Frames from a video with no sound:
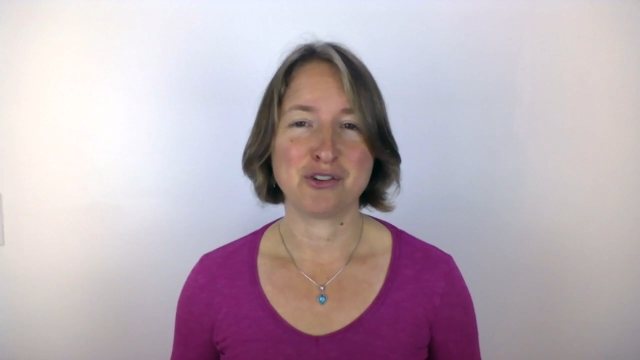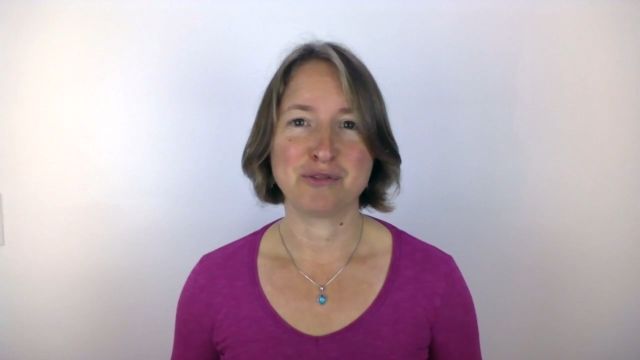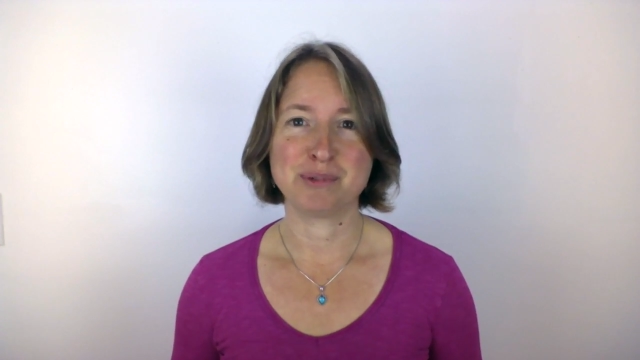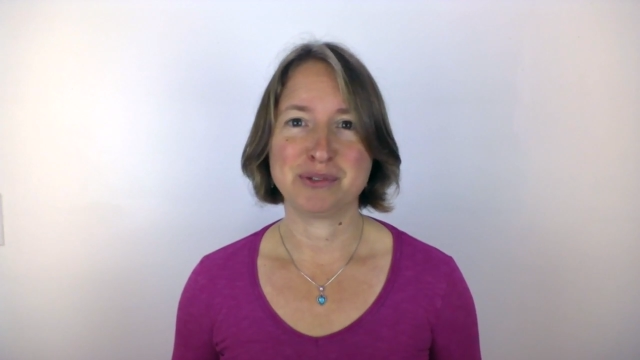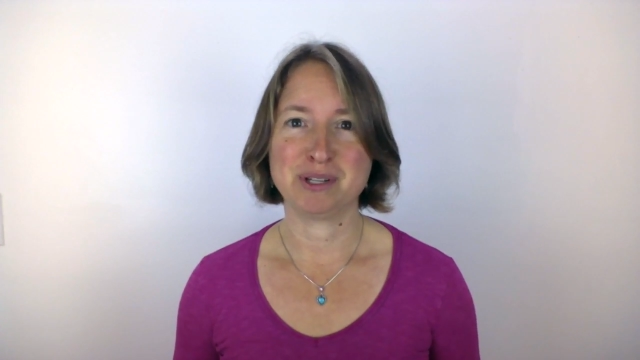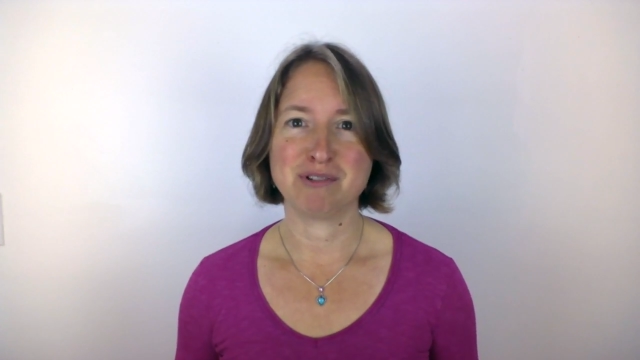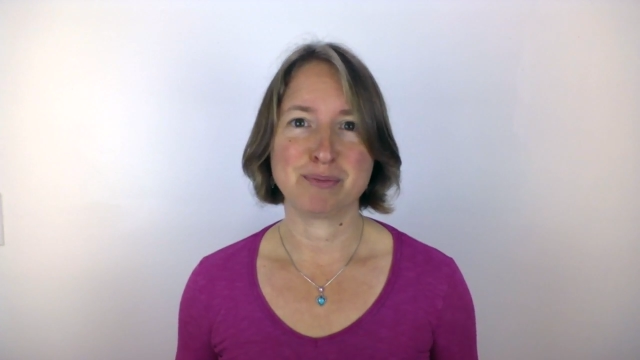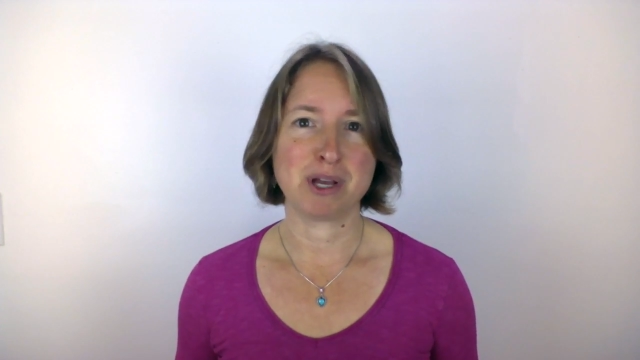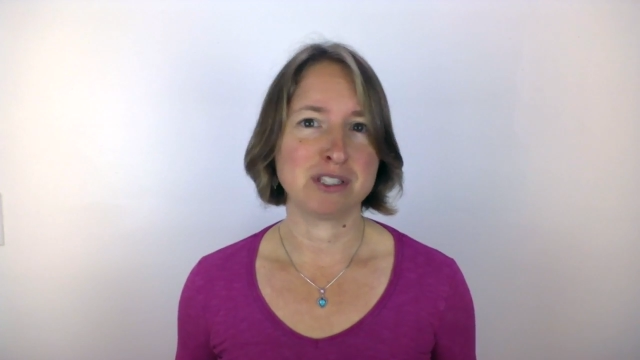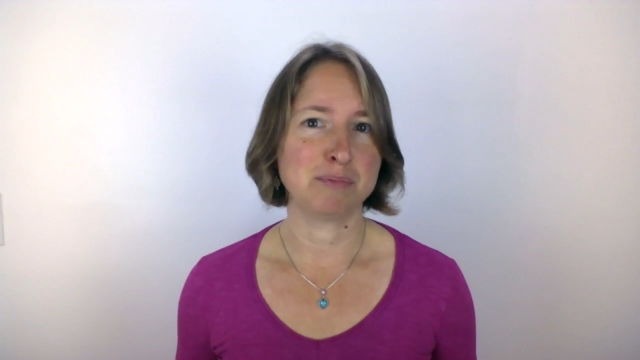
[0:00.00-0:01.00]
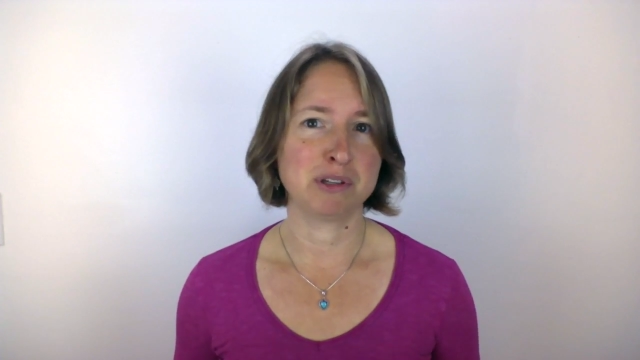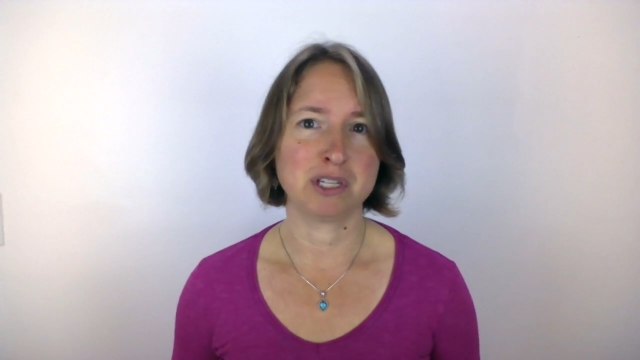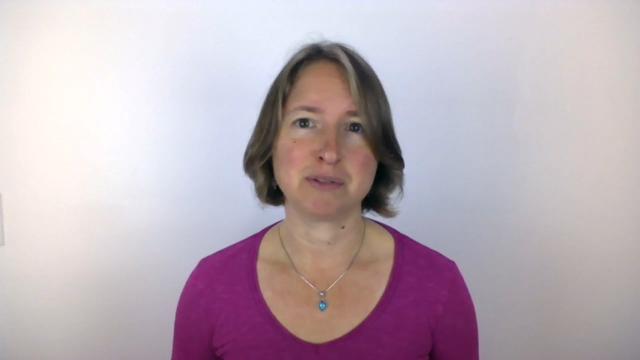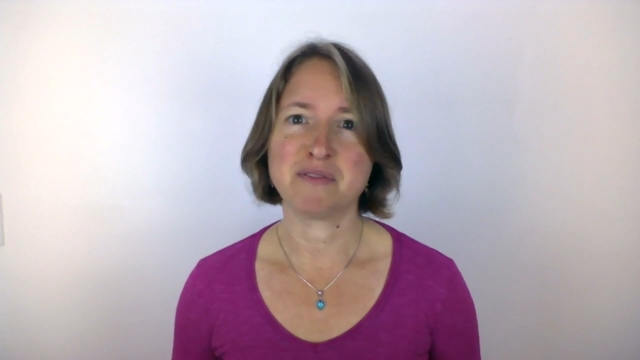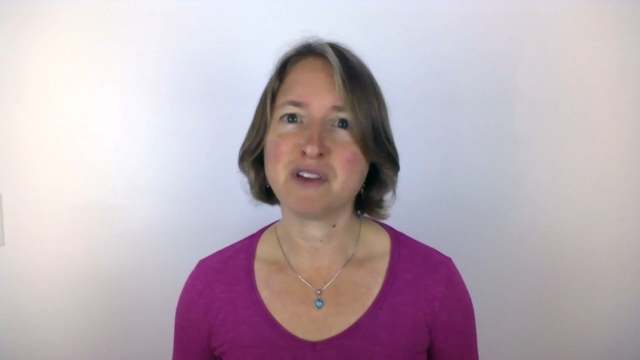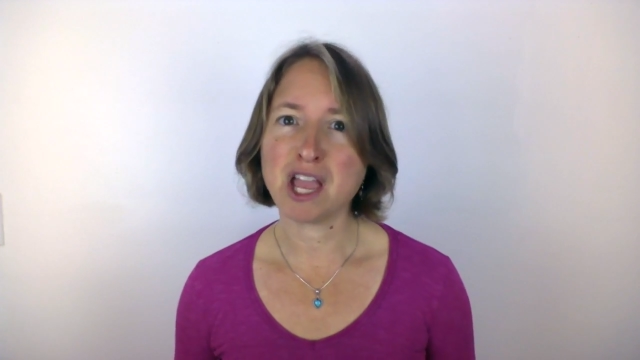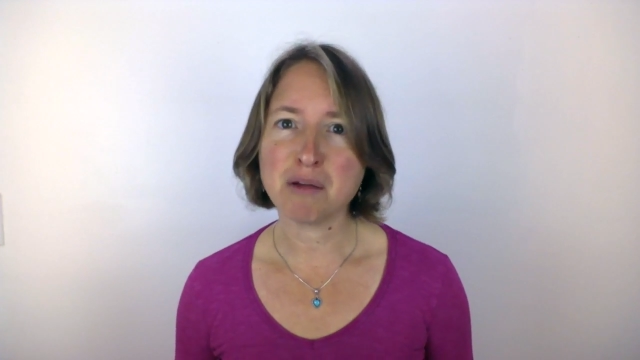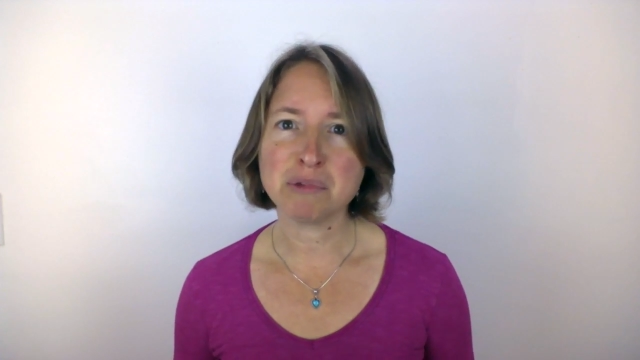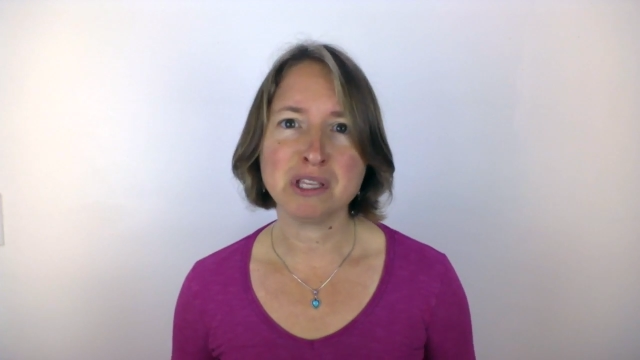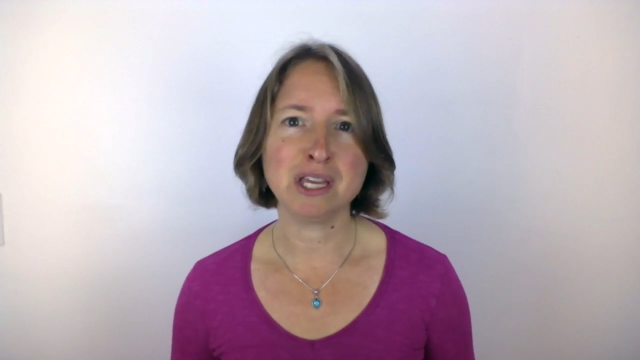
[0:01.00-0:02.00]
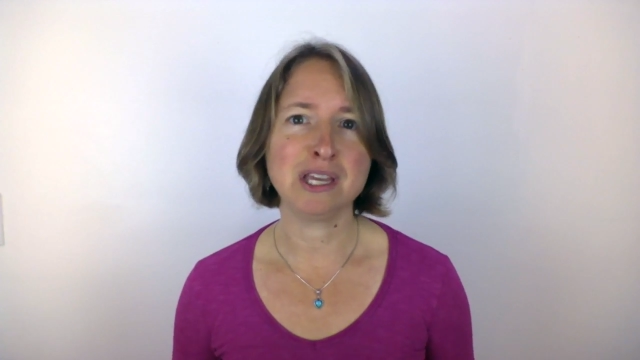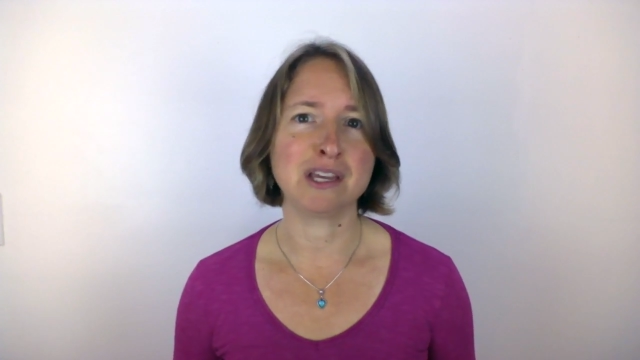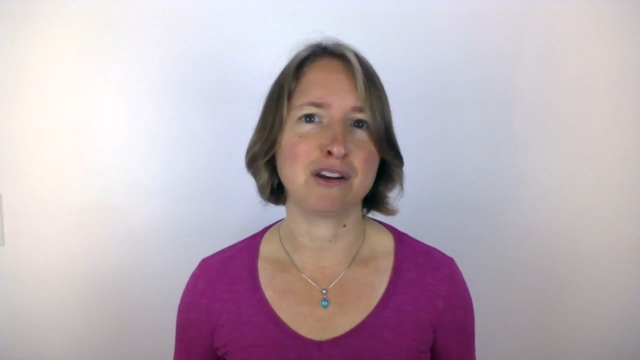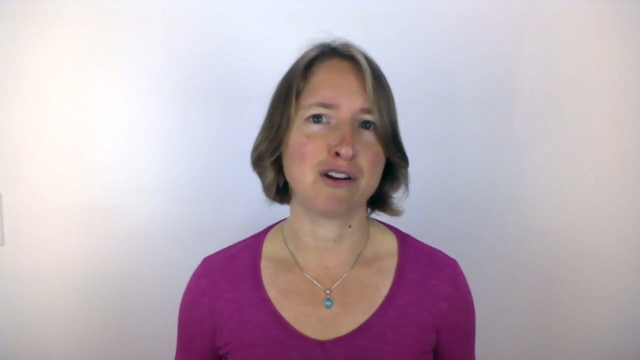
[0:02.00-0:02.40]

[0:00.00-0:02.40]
between responsibilities with family and